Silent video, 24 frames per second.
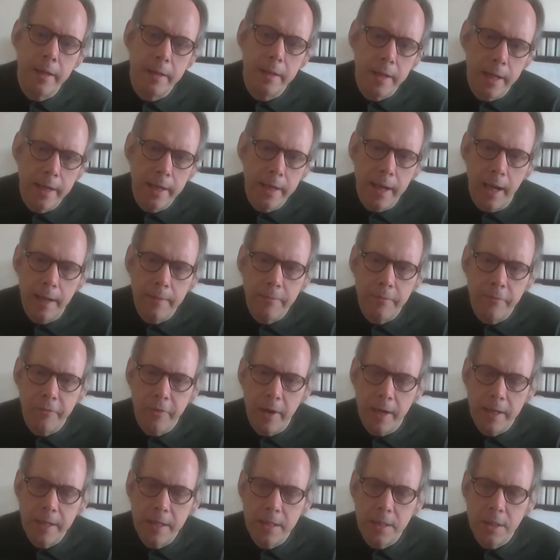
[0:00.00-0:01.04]
they had
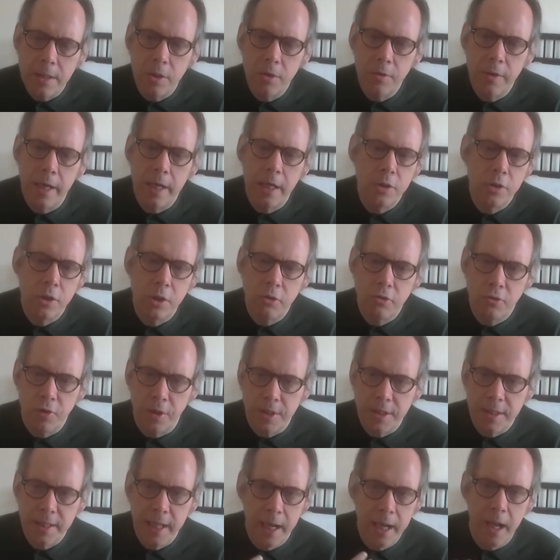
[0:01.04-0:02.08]
friends who they could
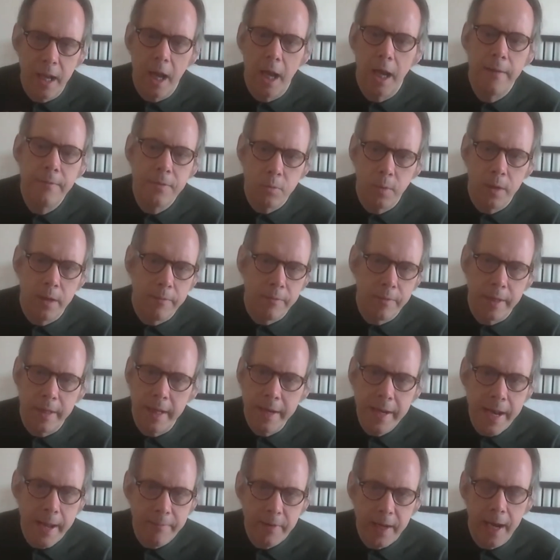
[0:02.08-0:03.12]
trust their lives with, and they
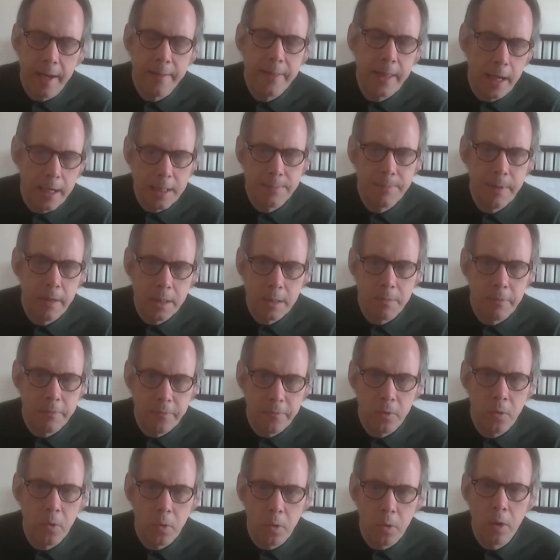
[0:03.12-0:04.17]
never had that experience
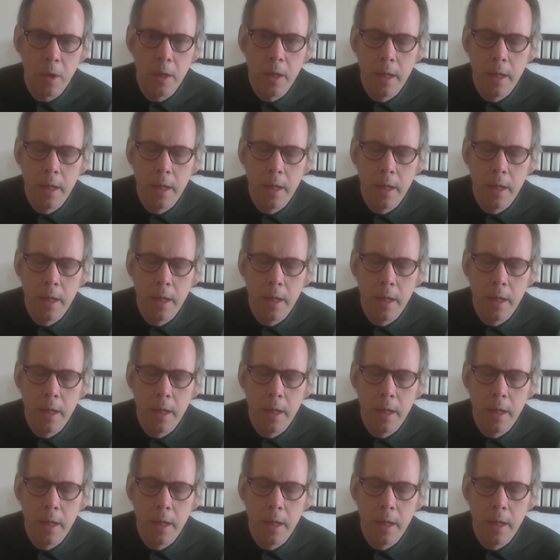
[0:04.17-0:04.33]
before.